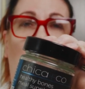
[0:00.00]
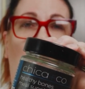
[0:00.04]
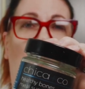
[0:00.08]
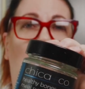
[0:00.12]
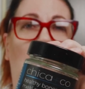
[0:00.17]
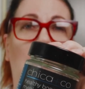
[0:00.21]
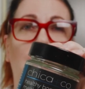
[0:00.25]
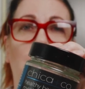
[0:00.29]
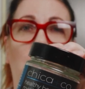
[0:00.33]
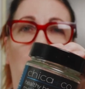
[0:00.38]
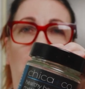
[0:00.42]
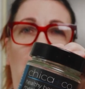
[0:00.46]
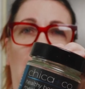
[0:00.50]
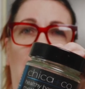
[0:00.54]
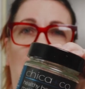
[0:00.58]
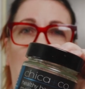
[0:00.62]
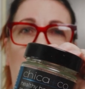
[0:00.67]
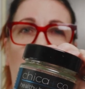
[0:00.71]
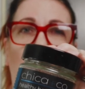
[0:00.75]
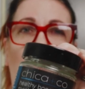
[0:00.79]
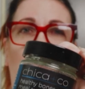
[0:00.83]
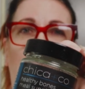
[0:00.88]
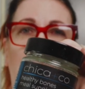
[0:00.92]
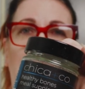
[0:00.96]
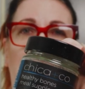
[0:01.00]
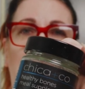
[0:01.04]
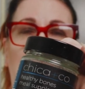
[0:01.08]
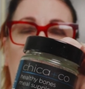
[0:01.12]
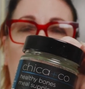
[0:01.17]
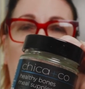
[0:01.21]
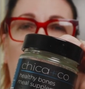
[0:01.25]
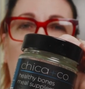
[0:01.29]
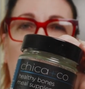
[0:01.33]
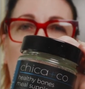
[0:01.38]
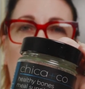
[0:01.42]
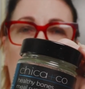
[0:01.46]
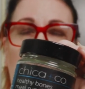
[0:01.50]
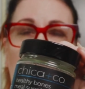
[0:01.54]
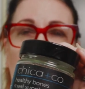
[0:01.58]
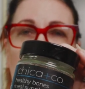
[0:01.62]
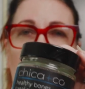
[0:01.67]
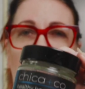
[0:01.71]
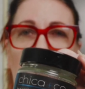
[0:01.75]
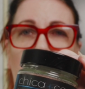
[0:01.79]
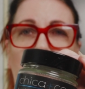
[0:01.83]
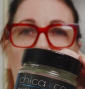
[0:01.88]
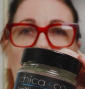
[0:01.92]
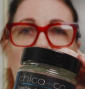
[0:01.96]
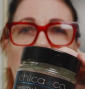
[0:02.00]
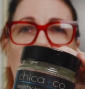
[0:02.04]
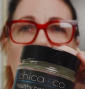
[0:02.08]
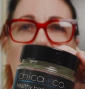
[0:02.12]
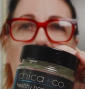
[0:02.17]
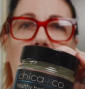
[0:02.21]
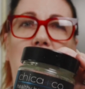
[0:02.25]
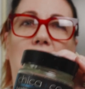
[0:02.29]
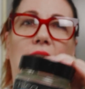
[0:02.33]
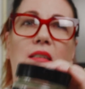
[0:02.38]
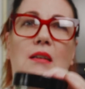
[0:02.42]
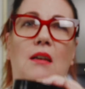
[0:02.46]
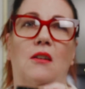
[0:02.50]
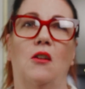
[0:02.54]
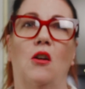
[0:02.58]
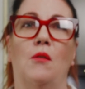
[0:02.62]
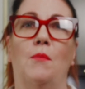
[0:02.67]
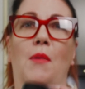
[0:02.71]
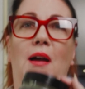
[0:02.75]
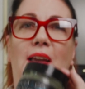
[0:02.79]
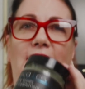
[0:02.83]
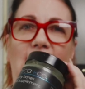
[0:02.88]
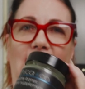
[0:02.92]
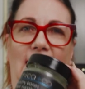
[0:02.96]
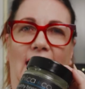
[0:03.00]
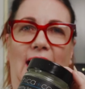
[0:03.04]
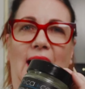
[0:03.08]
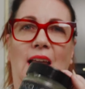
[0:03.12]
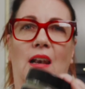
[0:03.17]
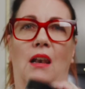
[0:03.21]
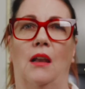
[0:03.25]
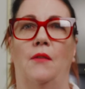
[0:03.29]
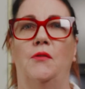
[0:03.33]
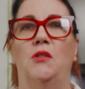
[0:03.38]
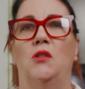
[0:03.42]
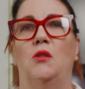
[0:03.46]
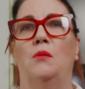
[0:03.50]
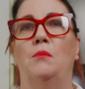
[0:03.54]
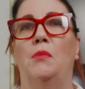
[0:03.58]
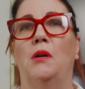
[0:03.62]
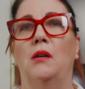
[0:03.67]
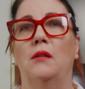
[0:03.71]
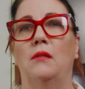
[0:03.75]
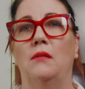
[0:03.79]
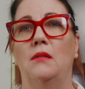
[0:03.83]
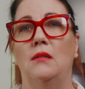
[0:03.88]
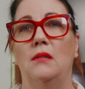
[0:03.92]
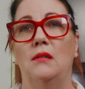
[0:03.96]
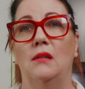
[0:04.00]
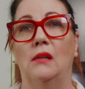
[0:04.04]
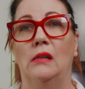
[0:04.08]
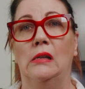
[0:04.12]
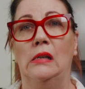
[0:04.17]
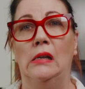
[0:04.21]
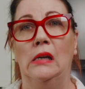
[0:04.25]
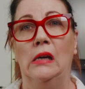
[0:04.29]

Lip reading: I'm not adding one today into the mix, as I know my cat loves her bones.